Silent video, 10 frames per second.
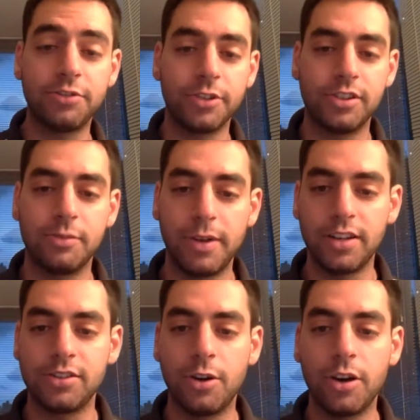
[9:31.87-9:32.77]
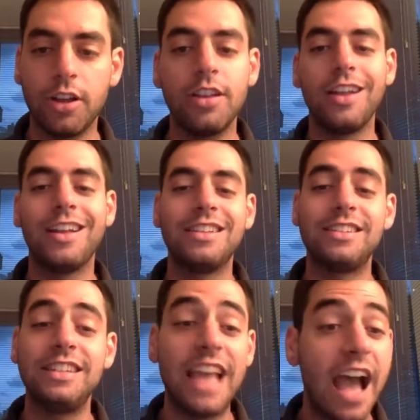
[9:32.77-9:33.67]
versus Minnesota.
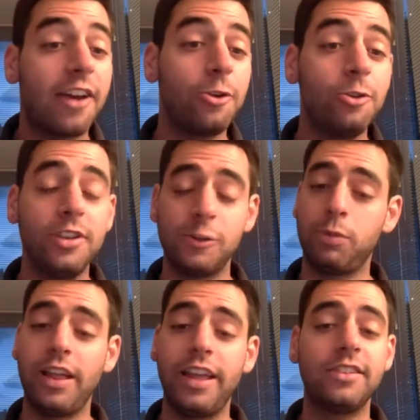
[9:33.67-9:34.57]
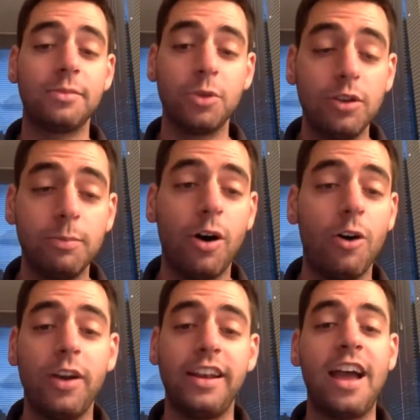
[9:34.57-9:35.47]
Seattle is playing some good ball
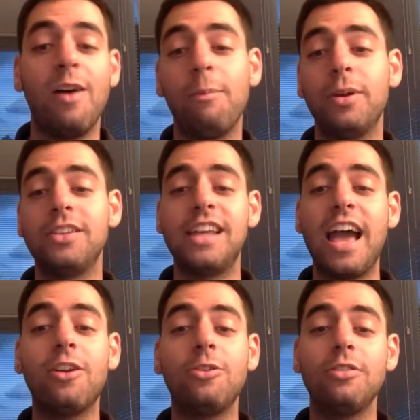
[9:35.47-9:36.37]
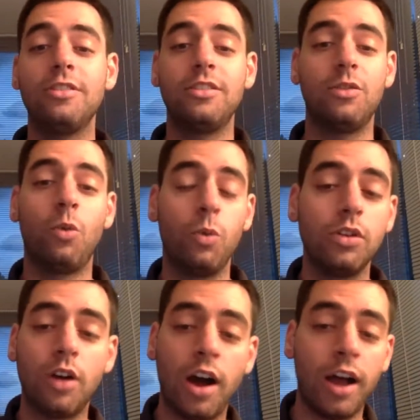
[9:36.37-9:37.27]
right now, but Seattle,
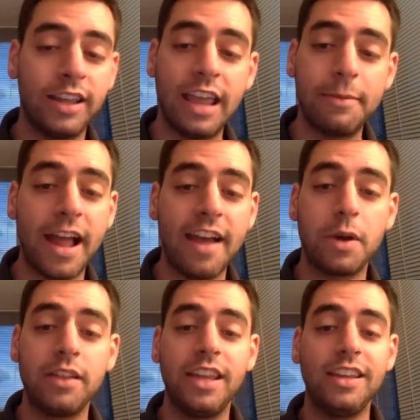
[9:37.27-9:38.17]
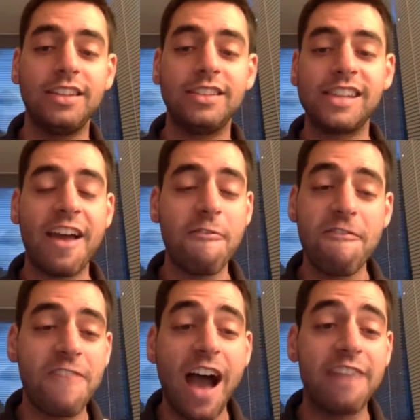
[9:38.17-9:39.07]
a game and a half behind the Yankees, is at
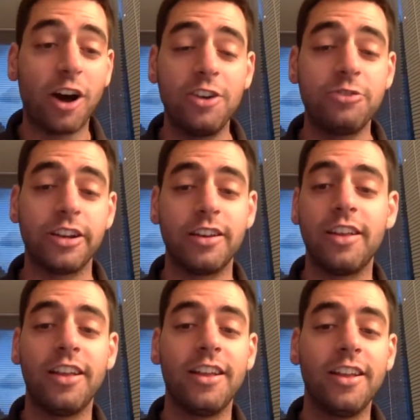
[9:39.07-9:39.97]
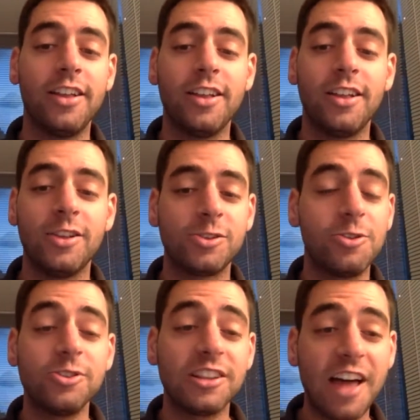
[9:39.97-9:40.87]
500. So there's
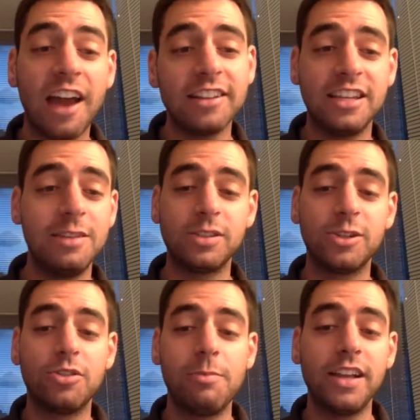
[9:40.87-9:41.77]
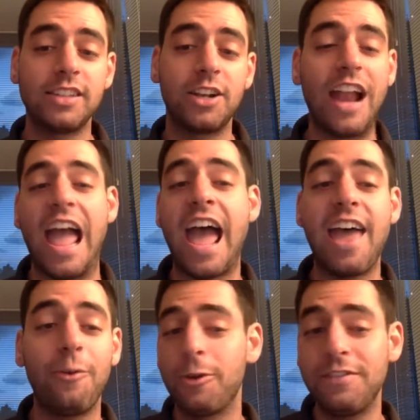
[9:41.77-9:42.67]
a lot of teams still in the mix that are at
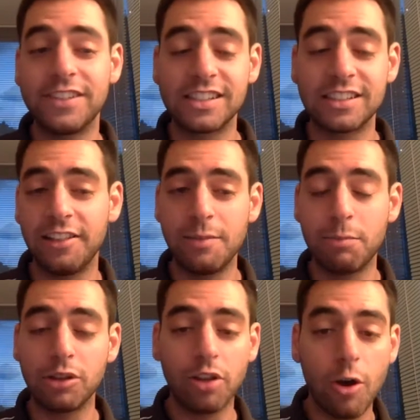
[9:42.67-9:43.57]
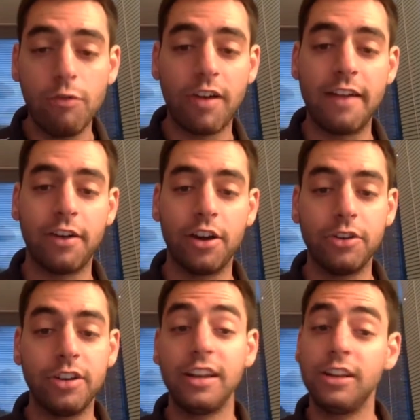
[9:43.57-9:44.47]
or even slightly below 500.
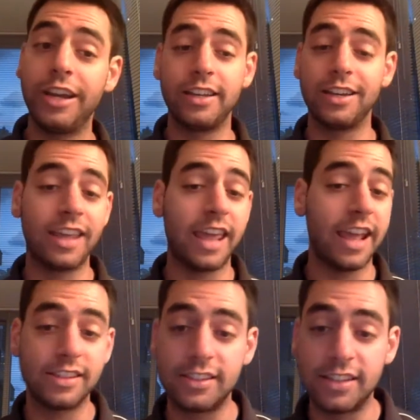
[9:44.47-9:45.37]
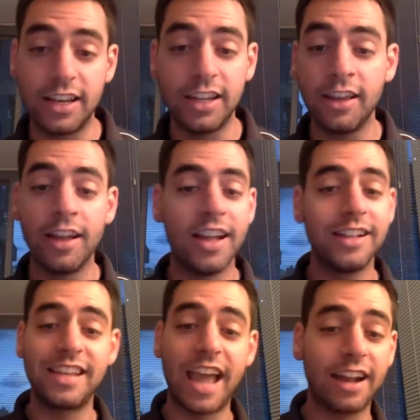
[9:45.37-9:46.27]
And you get into Kansas City,
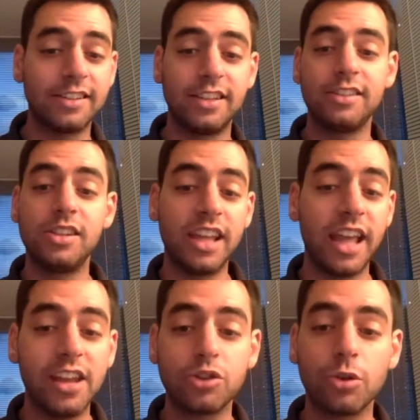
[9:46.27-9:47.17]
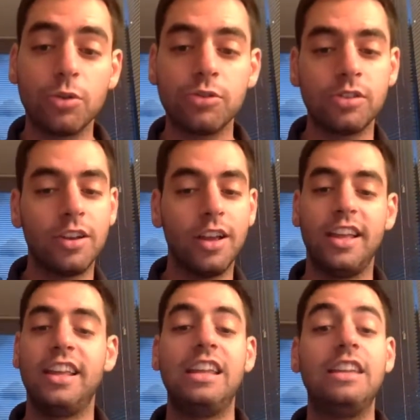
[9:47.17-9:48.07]
Texas, the Angels,
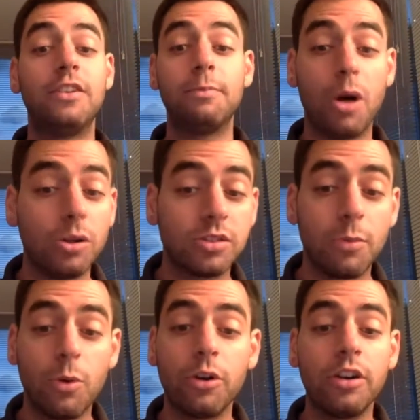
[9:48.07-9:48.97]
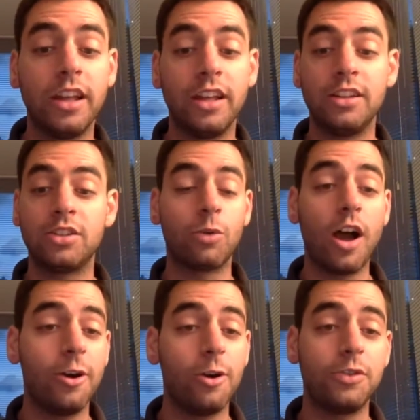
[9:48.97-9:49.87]
even Baltimore and
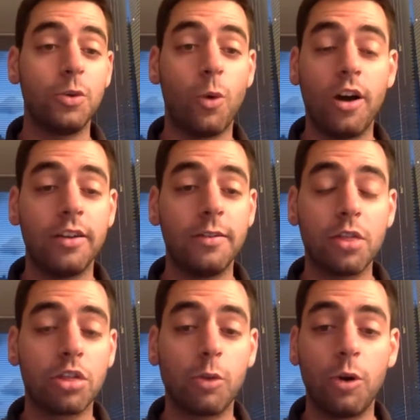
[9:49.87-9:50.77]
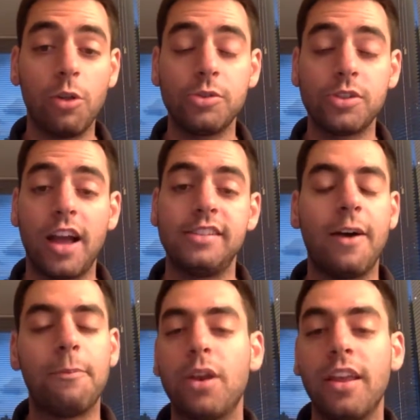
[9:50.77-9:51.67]
Toronto if you want to throw those guys out.
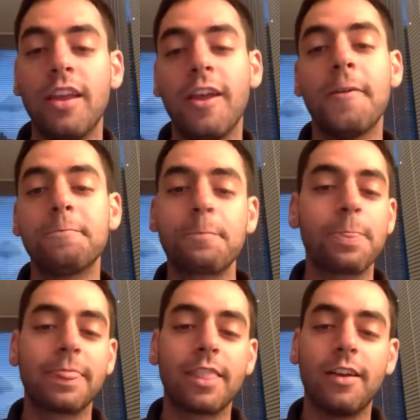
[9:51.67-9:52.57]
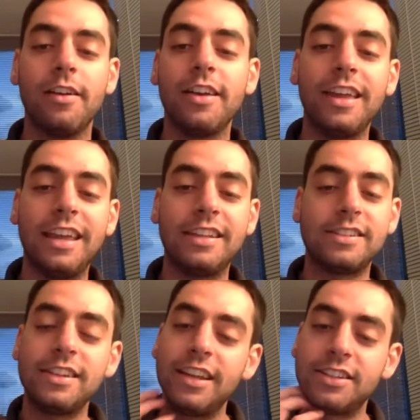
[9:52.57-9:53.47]
But
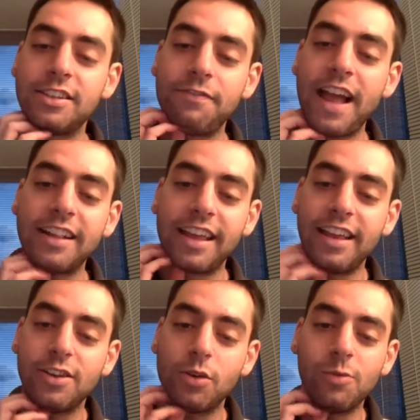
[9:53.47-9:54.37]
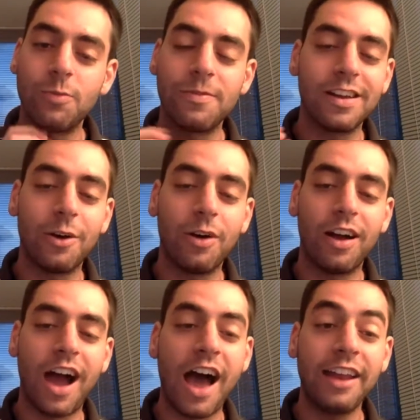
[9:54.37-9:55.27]
it's the fact that
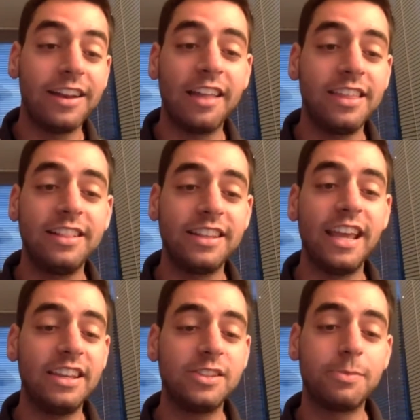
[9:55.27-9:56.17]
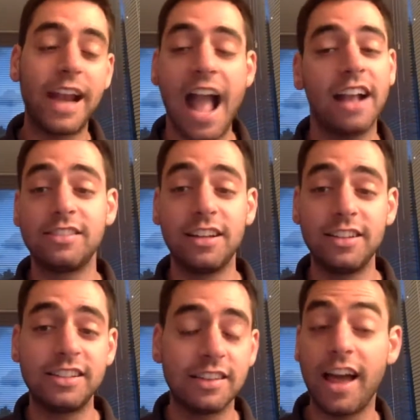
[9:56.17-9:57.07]
I think the Yankees might accidentally
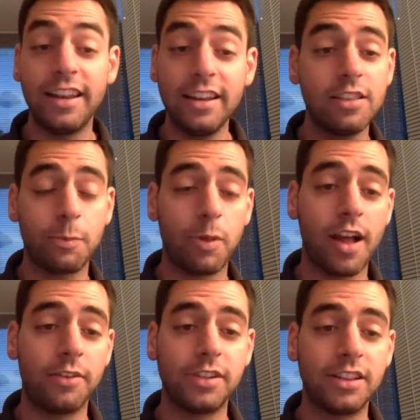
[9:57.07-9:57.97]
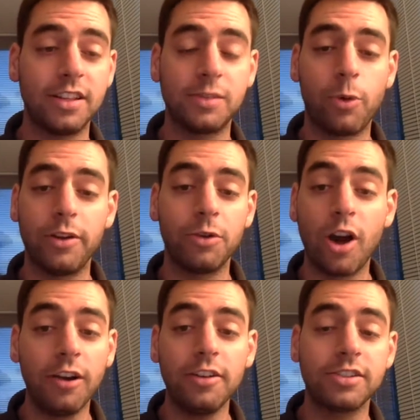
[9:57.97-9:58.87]
slide into the playoffs at this point,
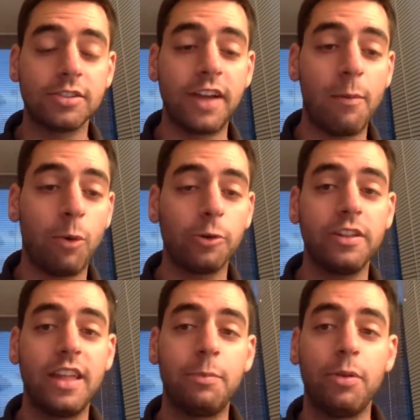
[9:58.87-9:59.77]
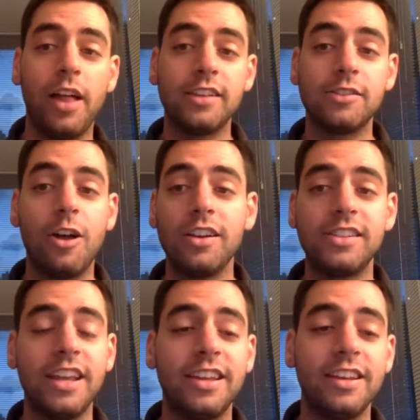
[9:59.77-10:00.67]
regardless of how poorly they play, as long as they
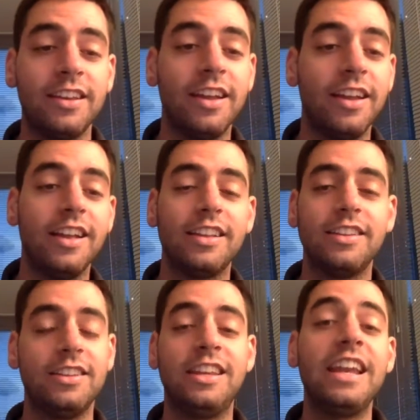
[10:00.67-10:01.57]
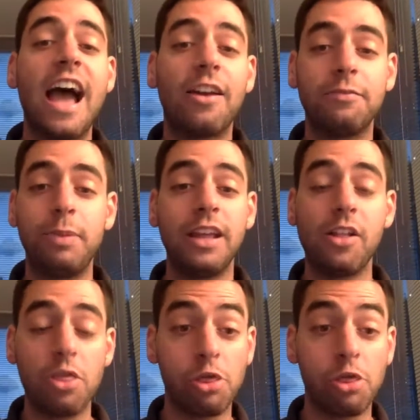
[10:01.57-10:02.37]
can get out of being the